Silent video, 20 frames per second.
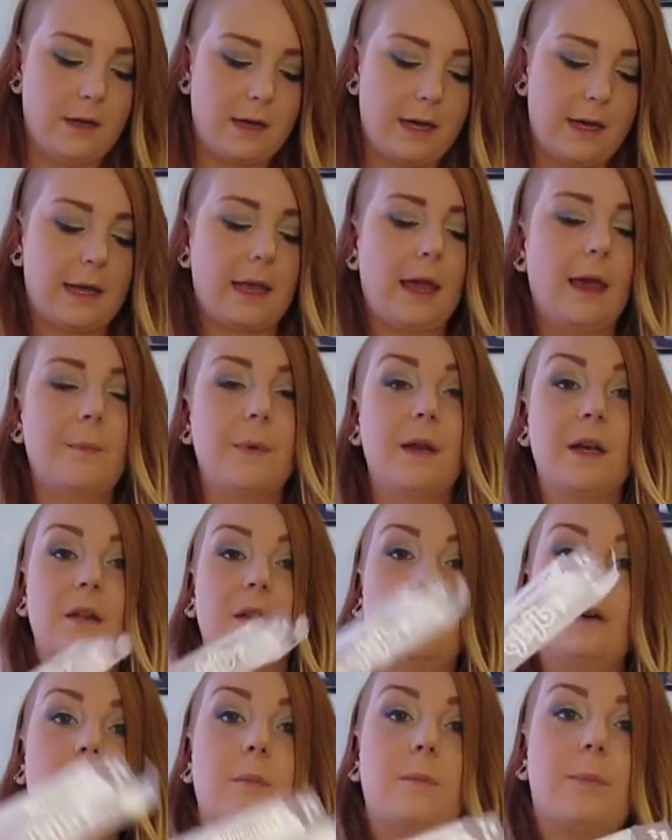And it came in a
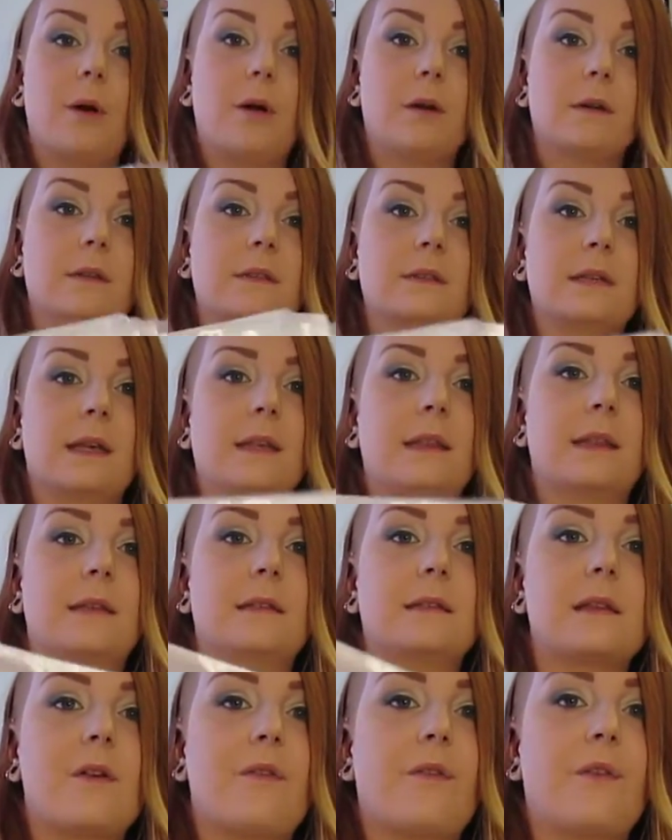little box like
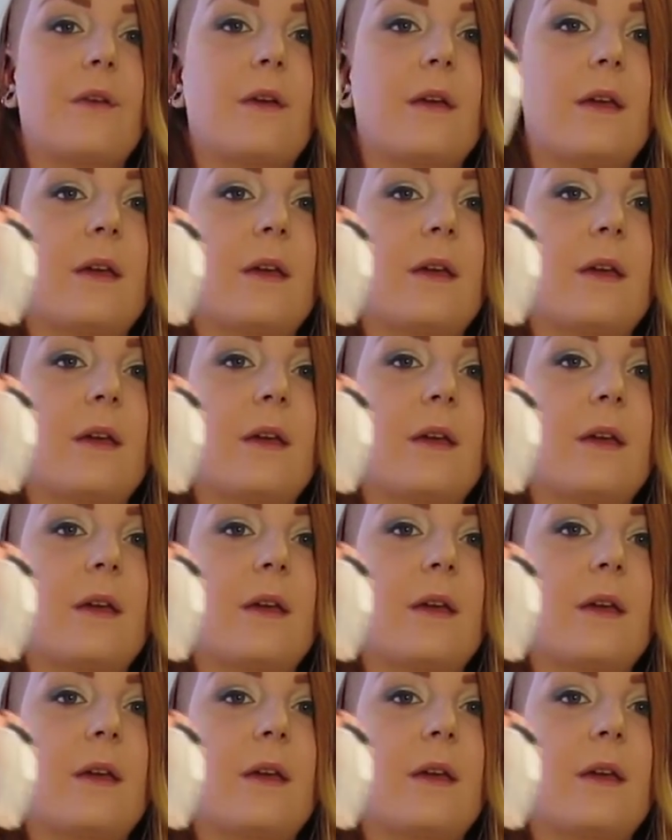this if